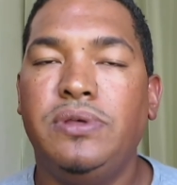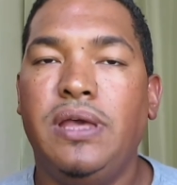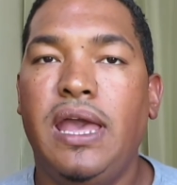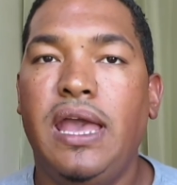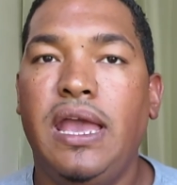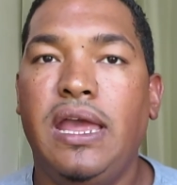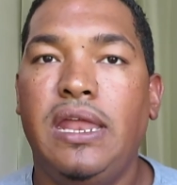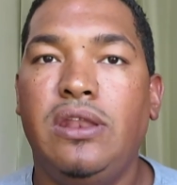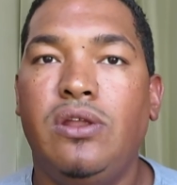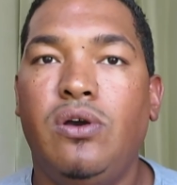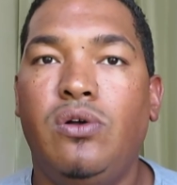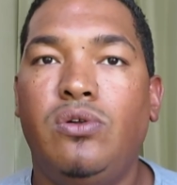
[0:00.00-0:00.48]

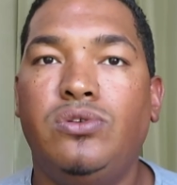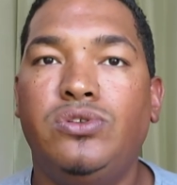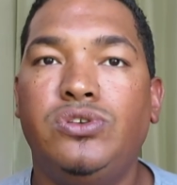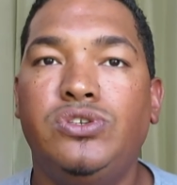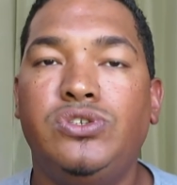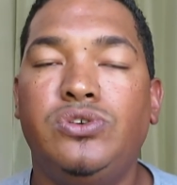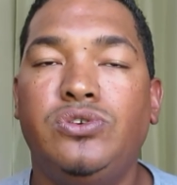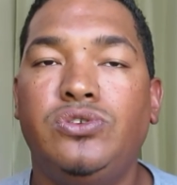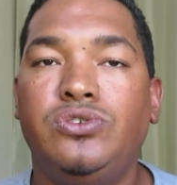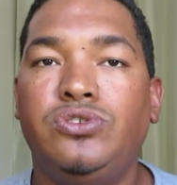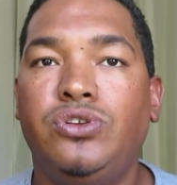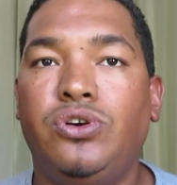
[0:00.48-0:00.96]
And
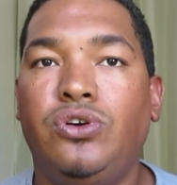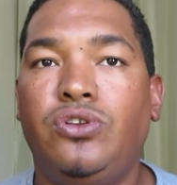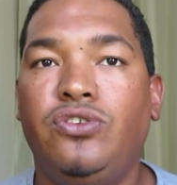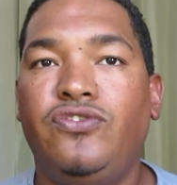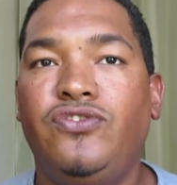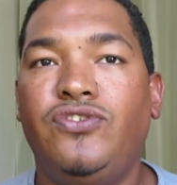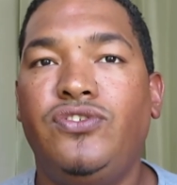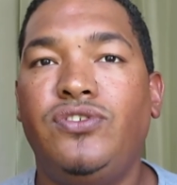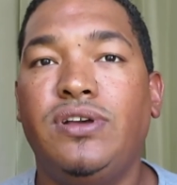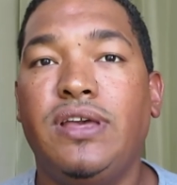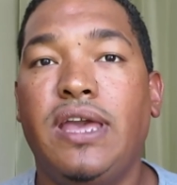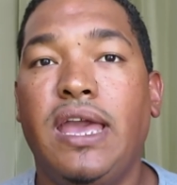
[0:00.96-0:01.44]
also don't
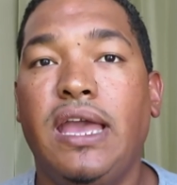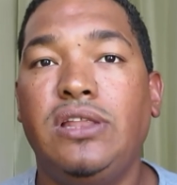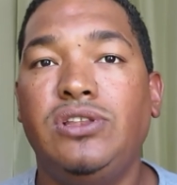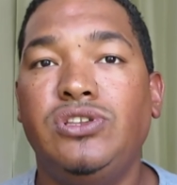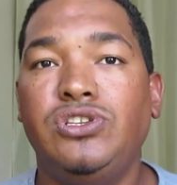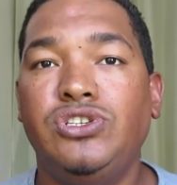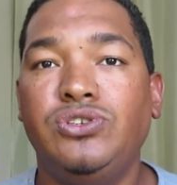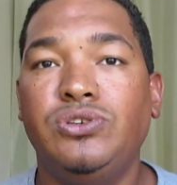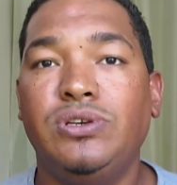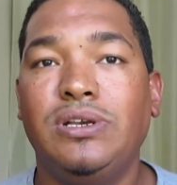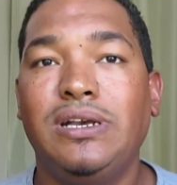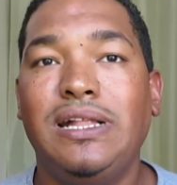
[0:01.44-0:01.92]

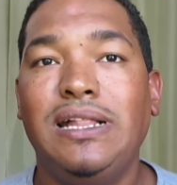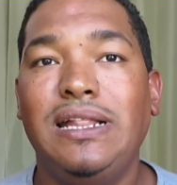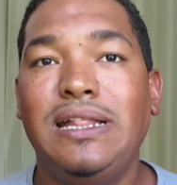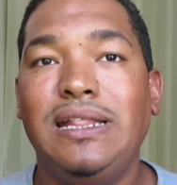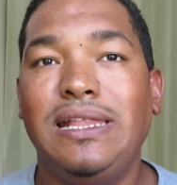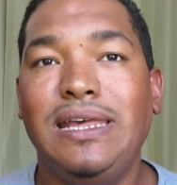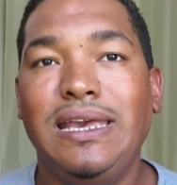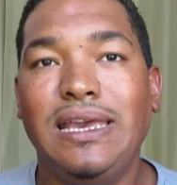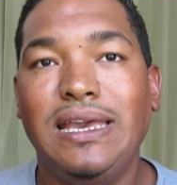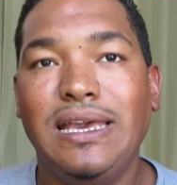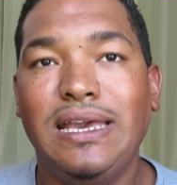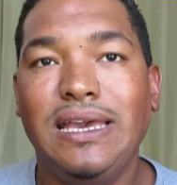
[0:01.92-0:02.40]
forget to
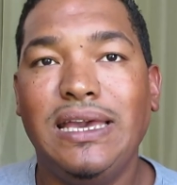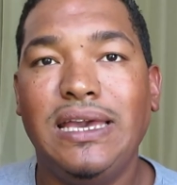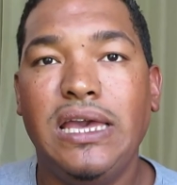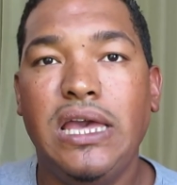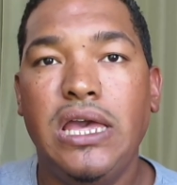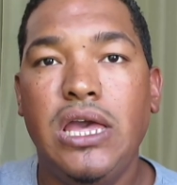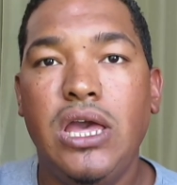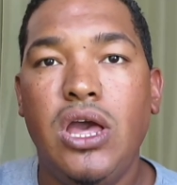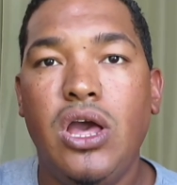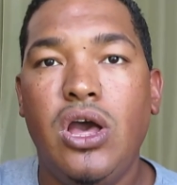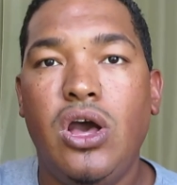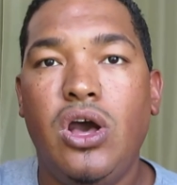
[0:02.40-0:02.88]
click
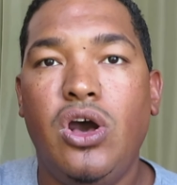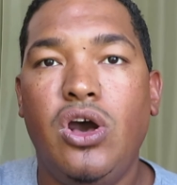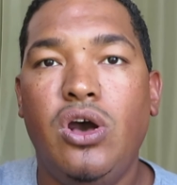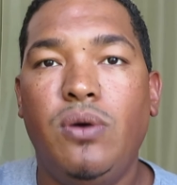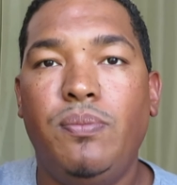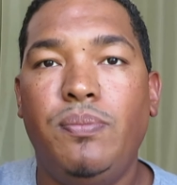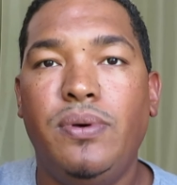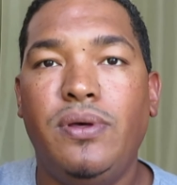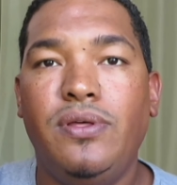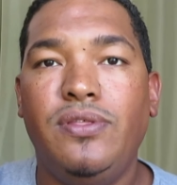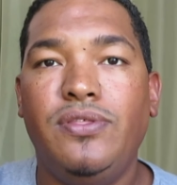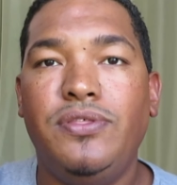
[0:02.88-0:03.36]

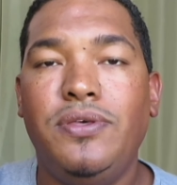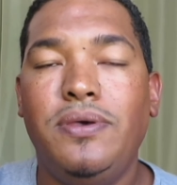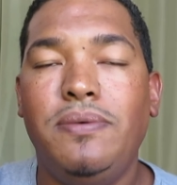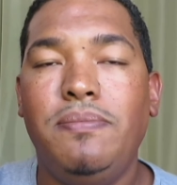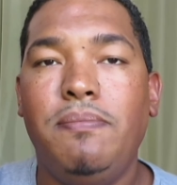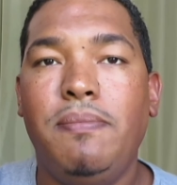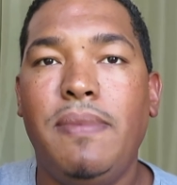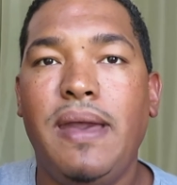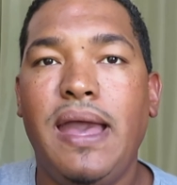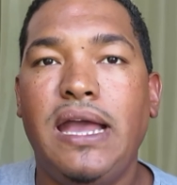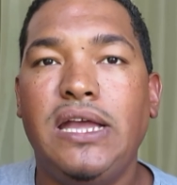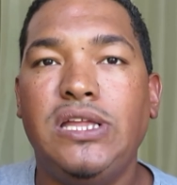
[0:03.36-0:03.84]
upon the
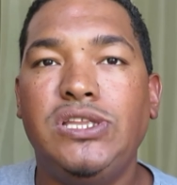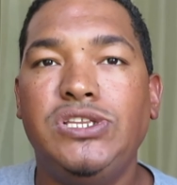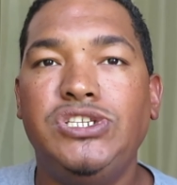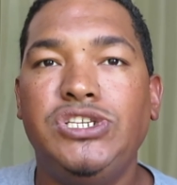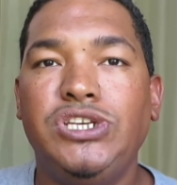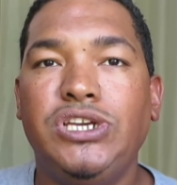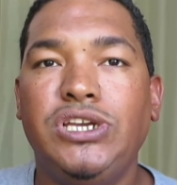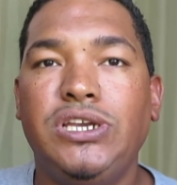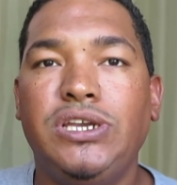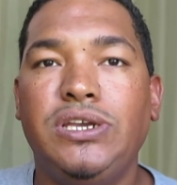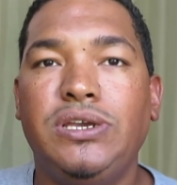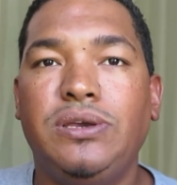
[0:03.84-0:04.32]

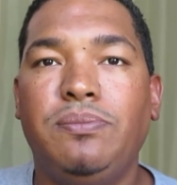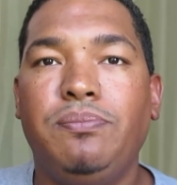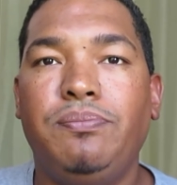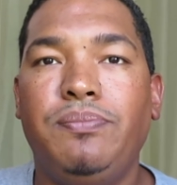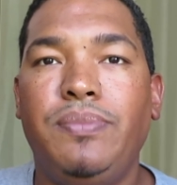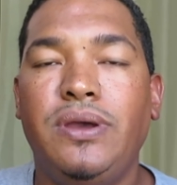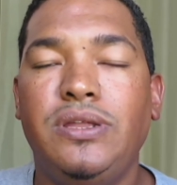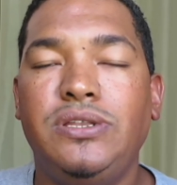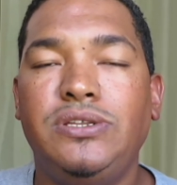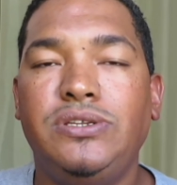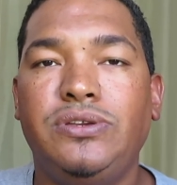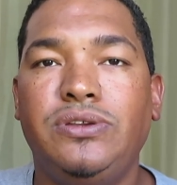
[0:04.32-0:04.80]
magic
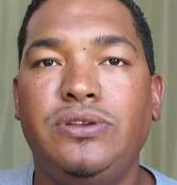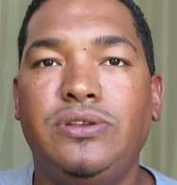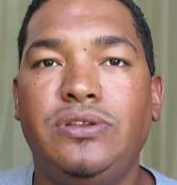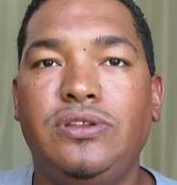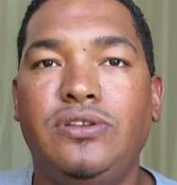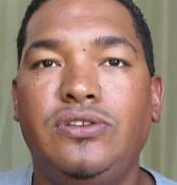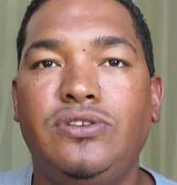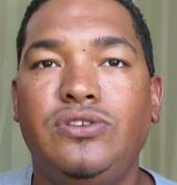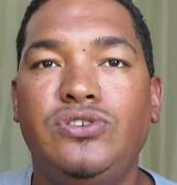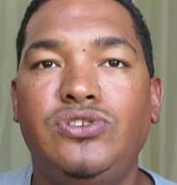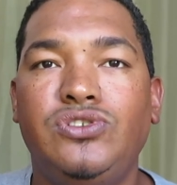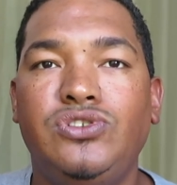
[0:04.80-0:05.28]

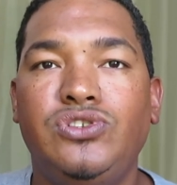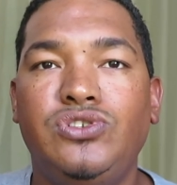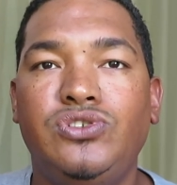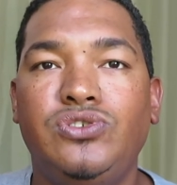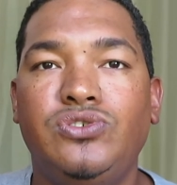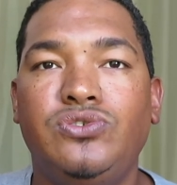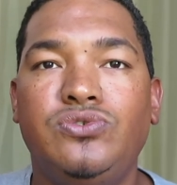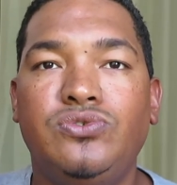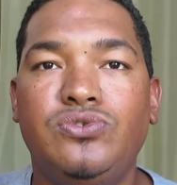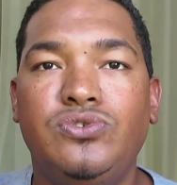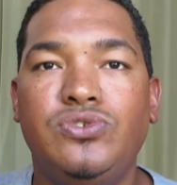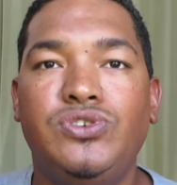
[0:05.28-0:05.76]
button
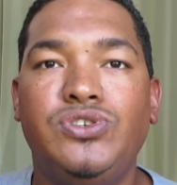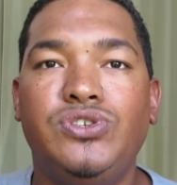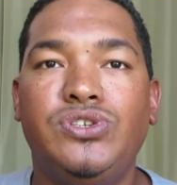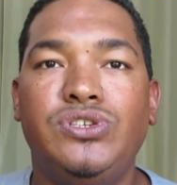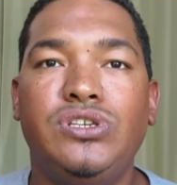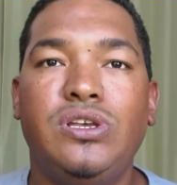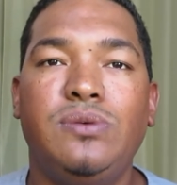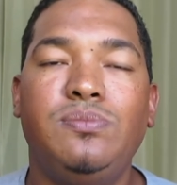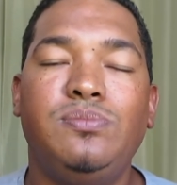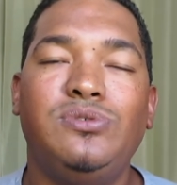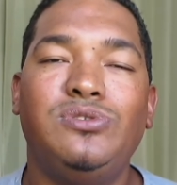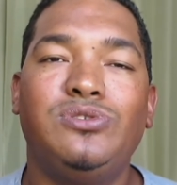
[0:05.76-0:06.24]
to
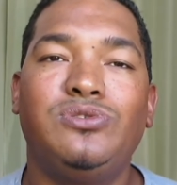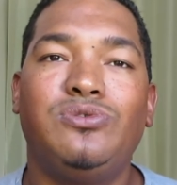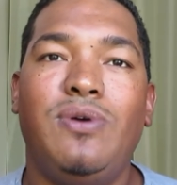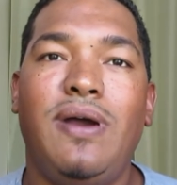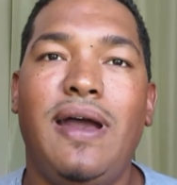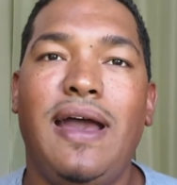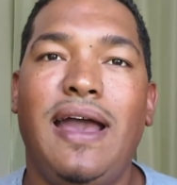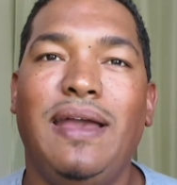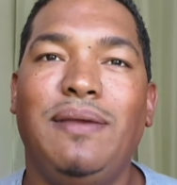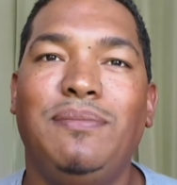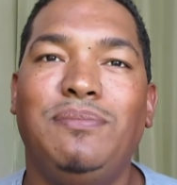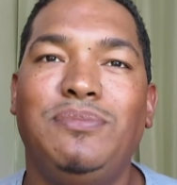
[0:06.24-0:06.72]

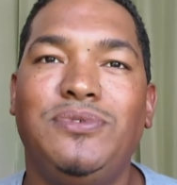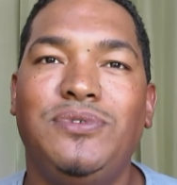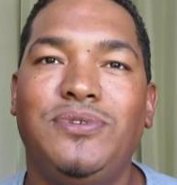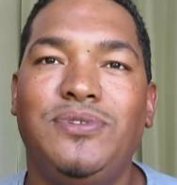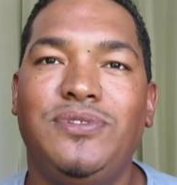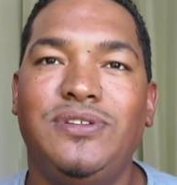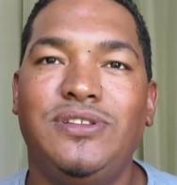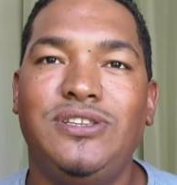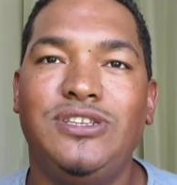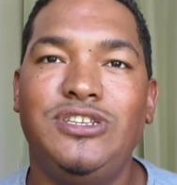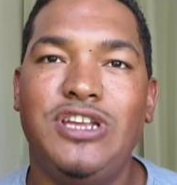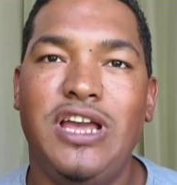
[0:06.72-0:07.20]
subscribe to
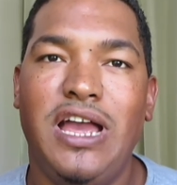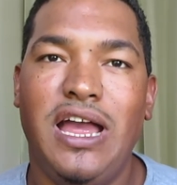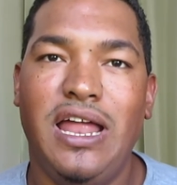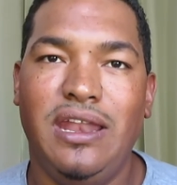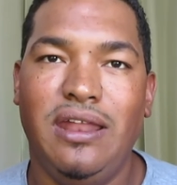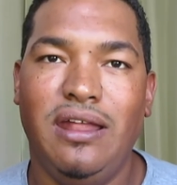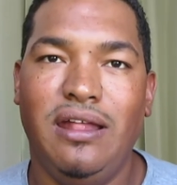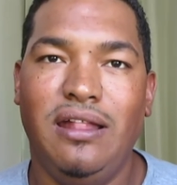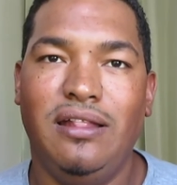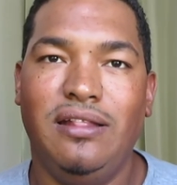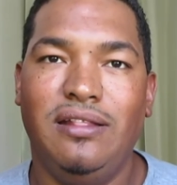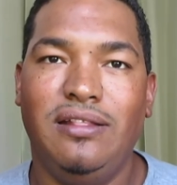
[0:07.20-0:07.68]
the
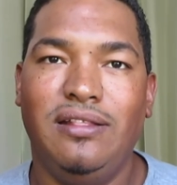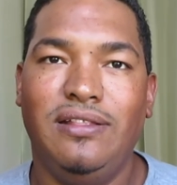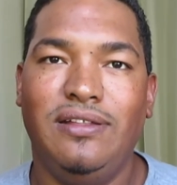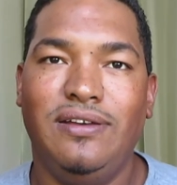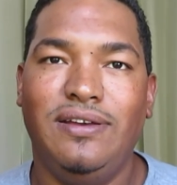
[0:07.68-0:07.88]
channel,